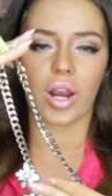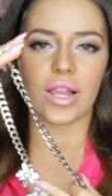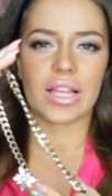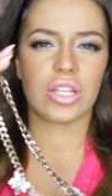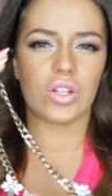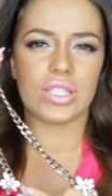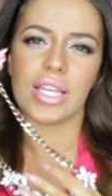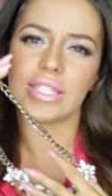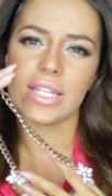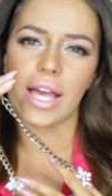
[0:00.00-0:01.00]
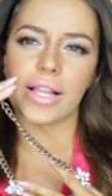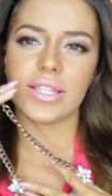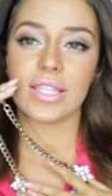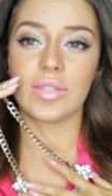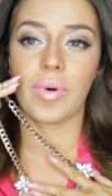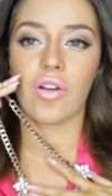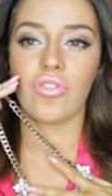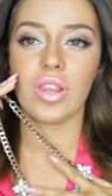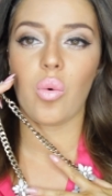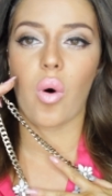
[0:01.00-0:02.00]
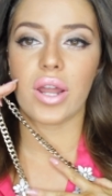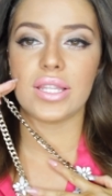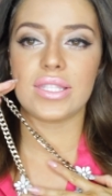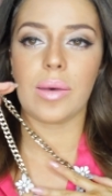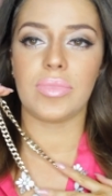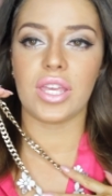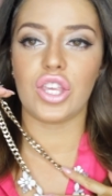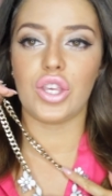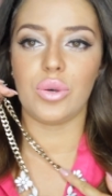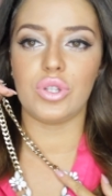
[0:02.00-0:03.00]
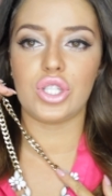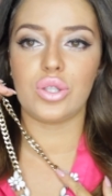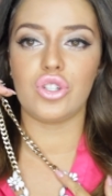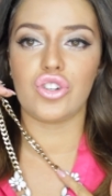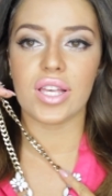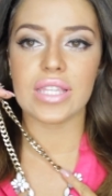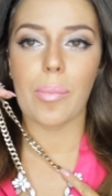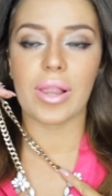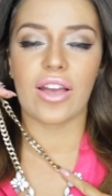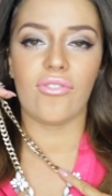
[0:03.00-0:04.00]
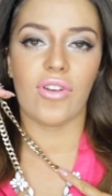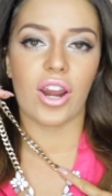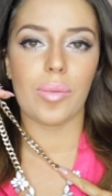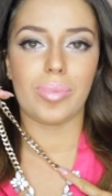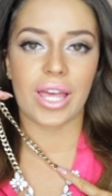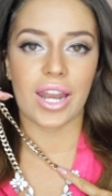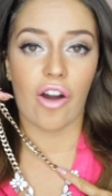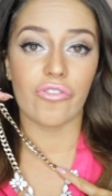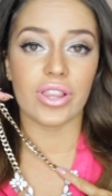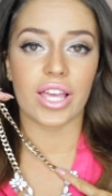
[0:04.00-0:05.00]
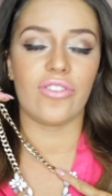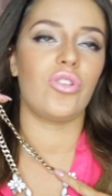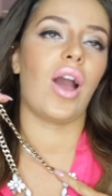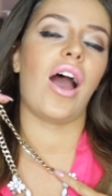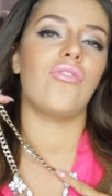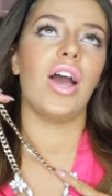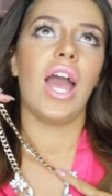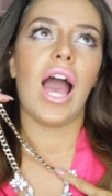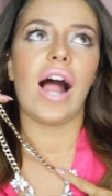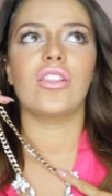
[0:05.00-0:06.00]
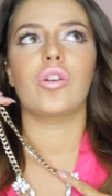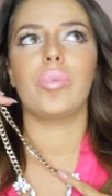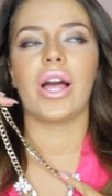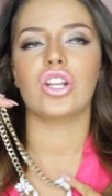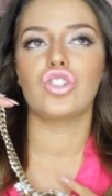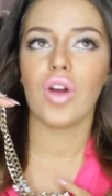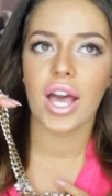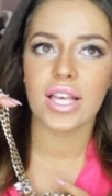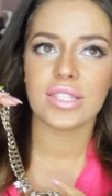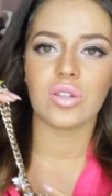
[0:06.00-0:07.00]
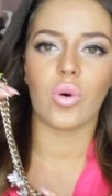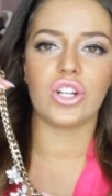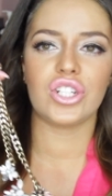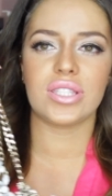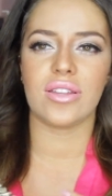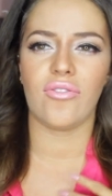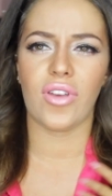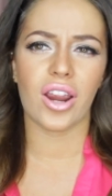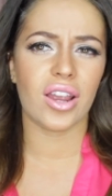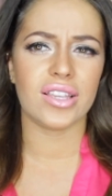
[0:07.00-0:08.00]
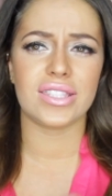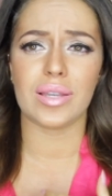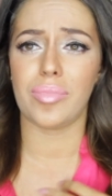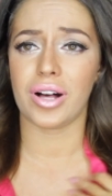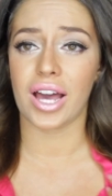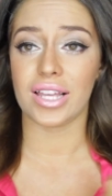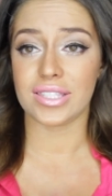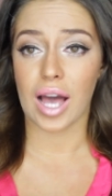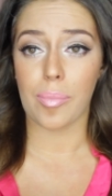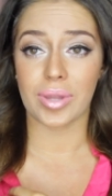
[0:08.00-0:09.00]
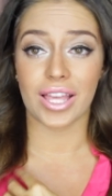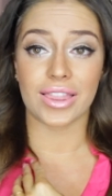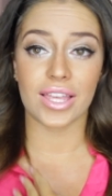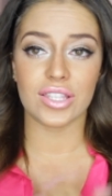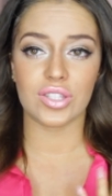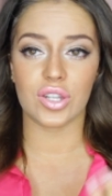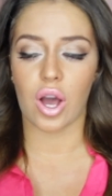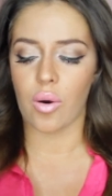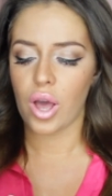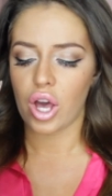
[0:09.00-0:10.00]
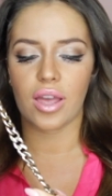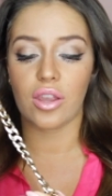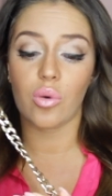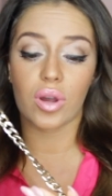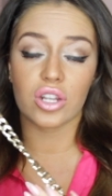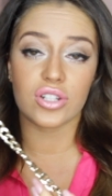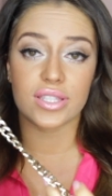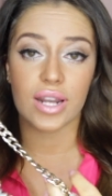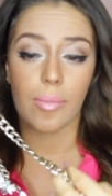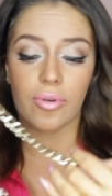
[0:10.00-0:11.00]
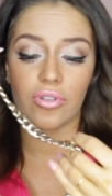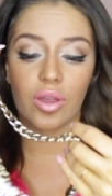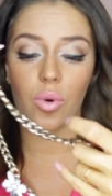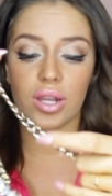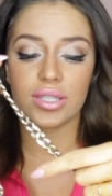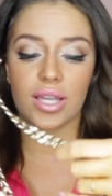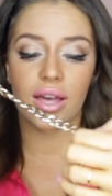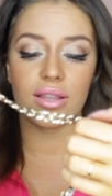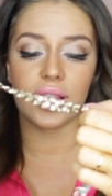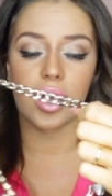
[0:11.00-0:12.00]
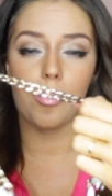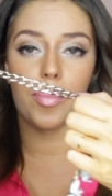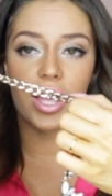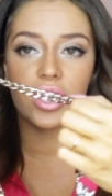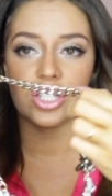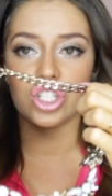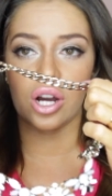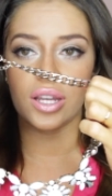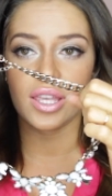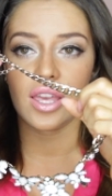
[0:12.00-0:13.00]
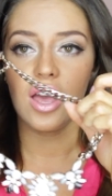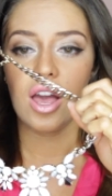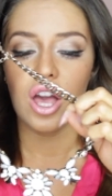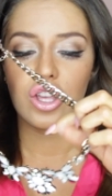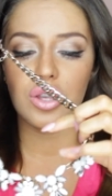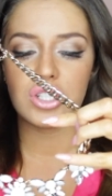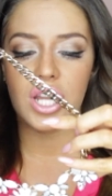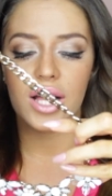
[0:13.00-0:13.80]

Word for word: wear like little dainty necklaces, but I really wanted something huge to dress up like a very plain outfit, like if you have a little black dress or just a very simple kind of top like this, you know, and you want to dress it up. I really wanted to get like a big, chunky, huge